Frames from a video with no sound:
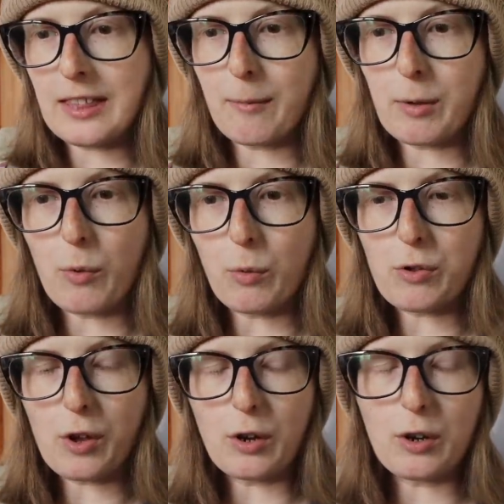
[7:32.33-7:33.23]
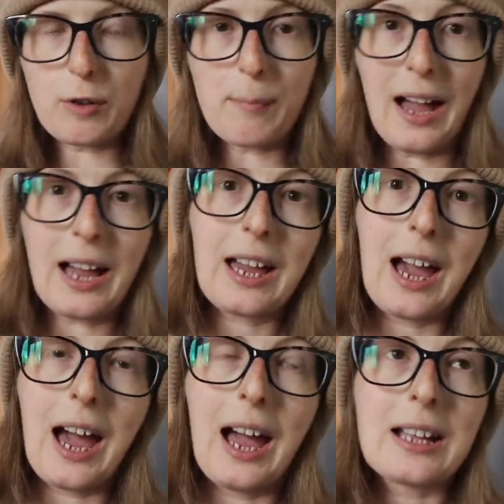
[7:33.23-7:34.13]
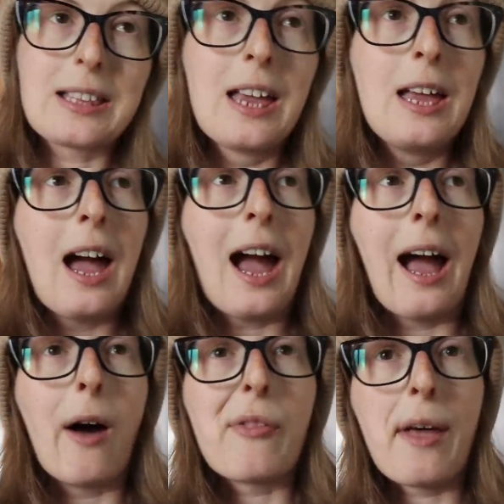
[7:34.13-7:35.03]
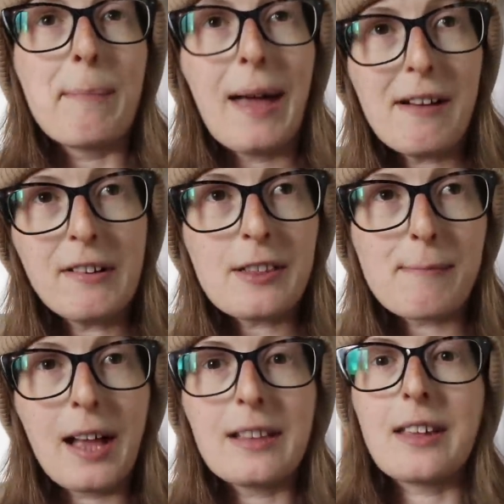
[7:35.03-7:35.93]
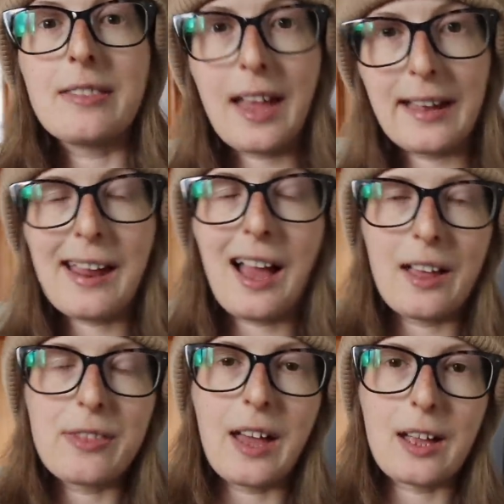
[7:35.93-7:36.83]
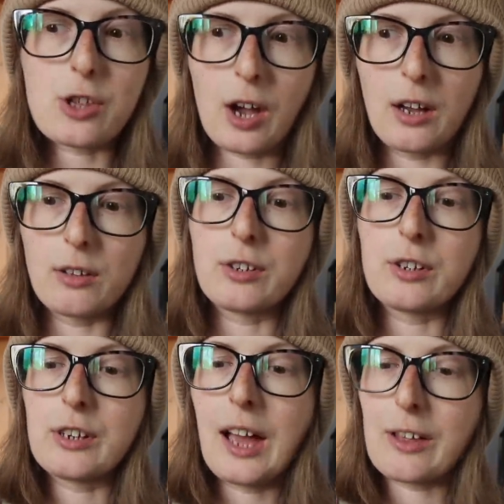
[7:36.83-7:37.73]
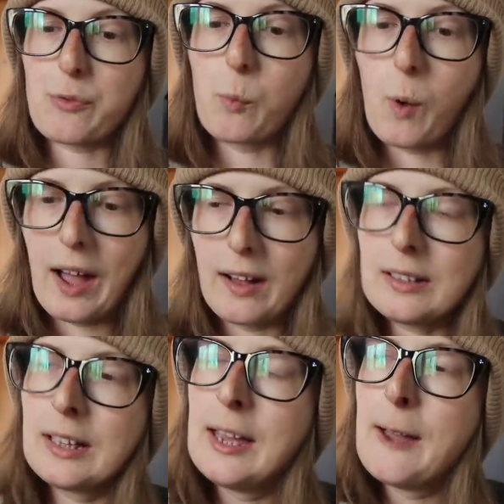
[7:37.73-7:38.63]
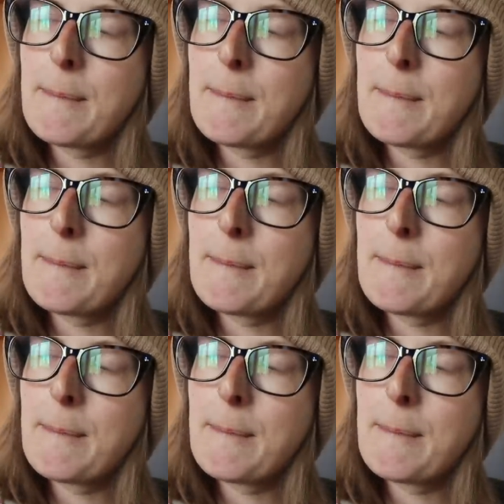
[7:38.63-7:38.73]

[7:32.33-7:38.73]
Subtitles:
And then we also look back at how their parents met and then at their childhood as well.